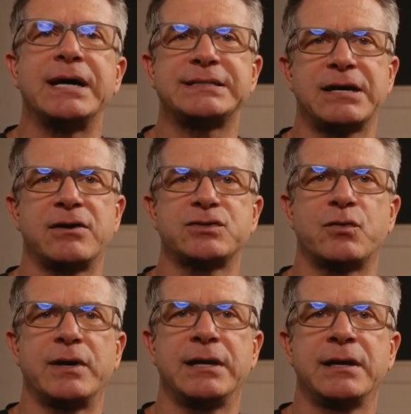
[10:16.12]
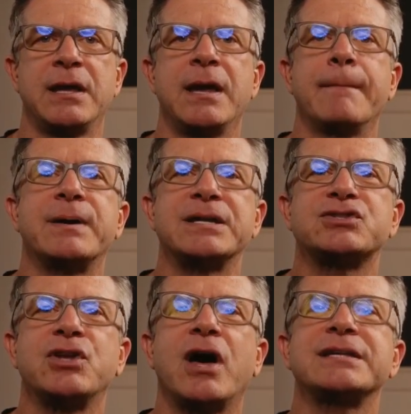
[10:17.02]
territory, but
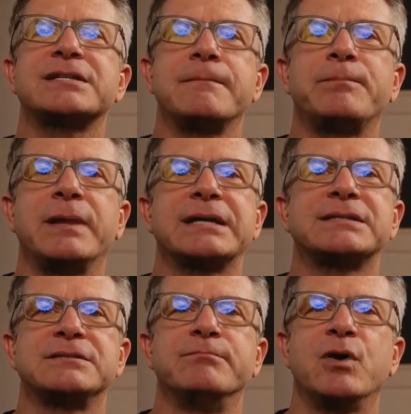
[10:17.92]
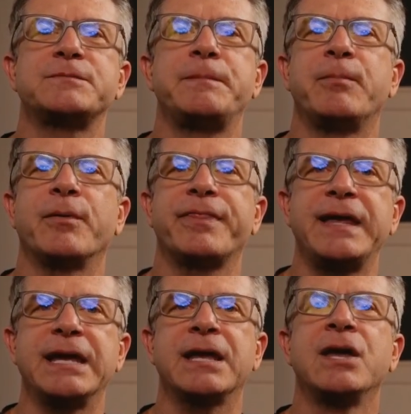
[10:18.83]
it's not as complex as most people
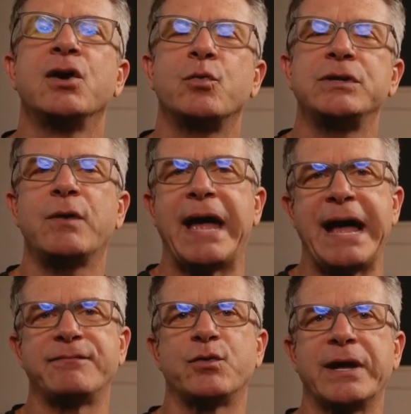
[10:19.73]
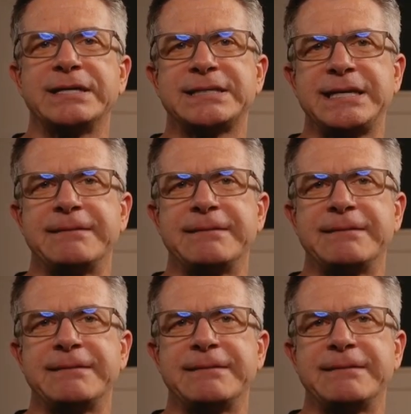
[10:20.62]
think when you have the right team.